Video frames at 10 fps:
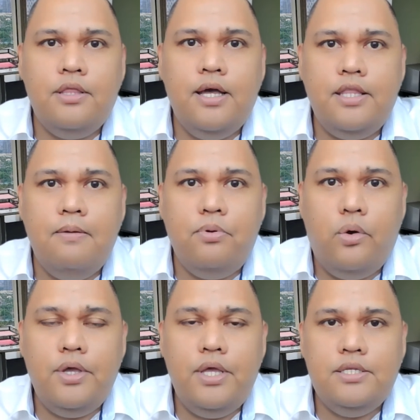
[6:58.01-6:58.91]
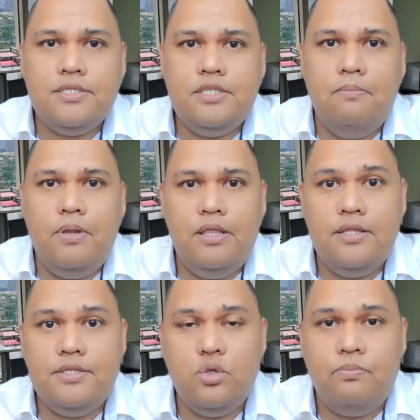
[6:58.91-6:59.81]
That employee just simply
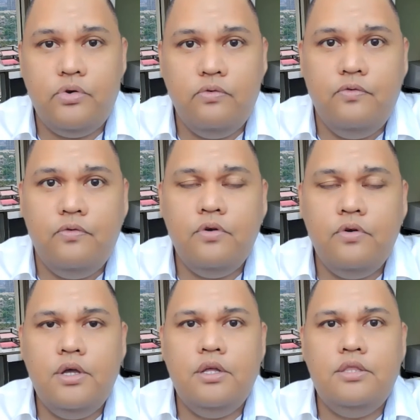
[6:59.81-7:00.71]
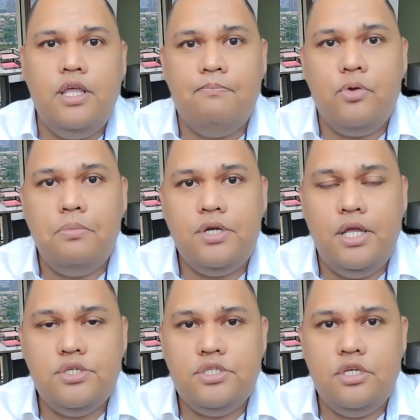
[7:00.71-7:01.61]
needs to prove the employment
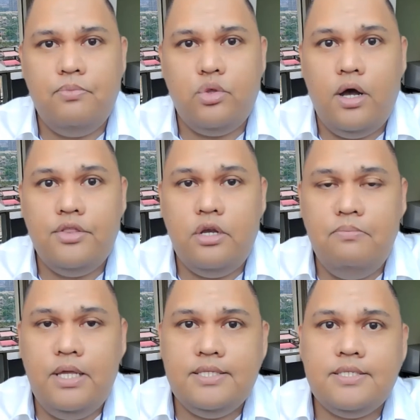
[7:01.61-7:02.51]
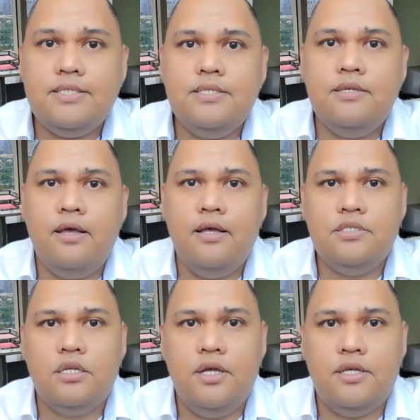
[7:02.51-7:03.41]
relationship through other means,
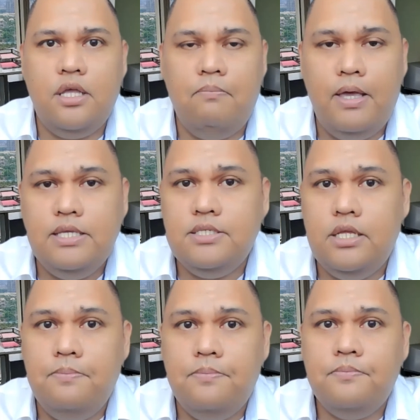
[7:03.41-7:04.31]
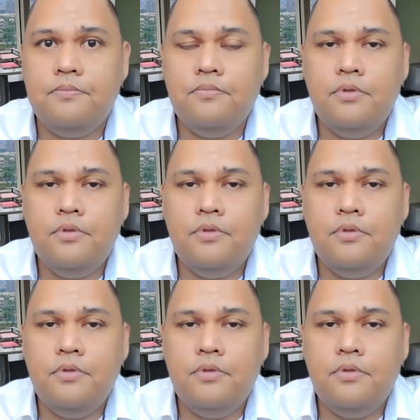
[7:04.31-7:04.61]
such as a payslip,